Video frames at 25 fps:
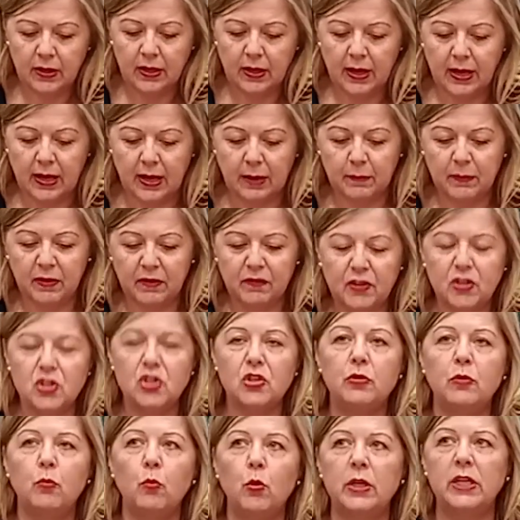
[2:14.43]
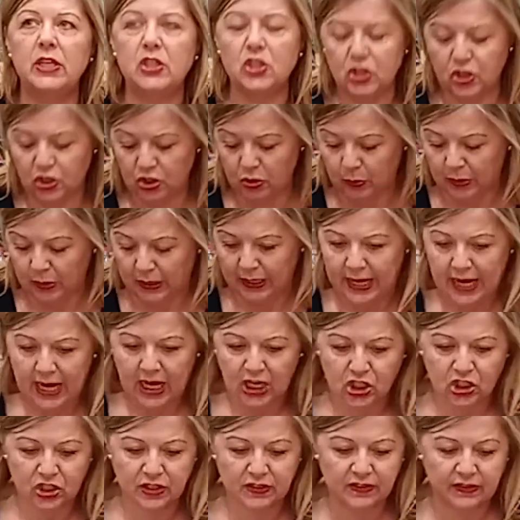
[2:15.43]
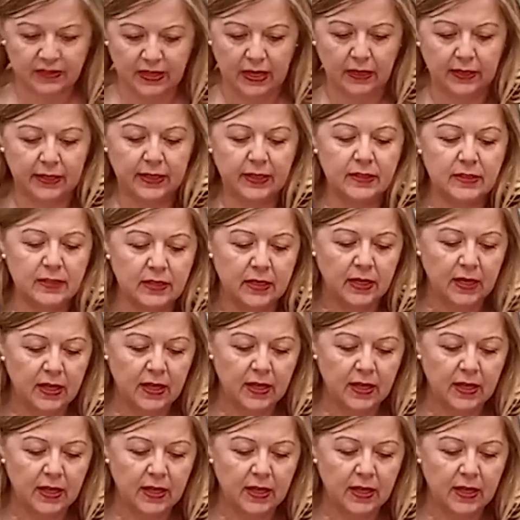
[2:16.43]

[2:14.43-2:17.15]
If you're wanting to do a larger salad,